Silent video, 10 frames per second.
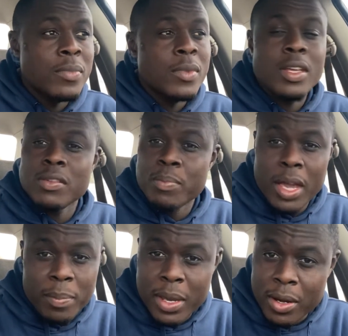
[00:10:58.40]
It's Mac
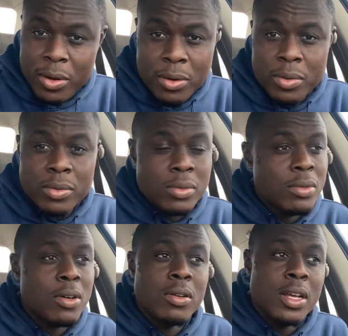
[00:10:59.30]
Mango
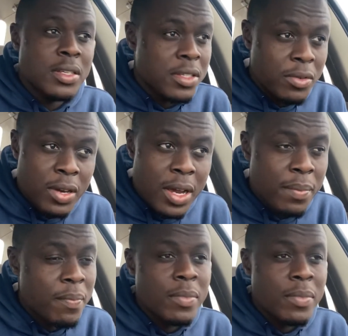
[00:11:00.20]
on Instagram.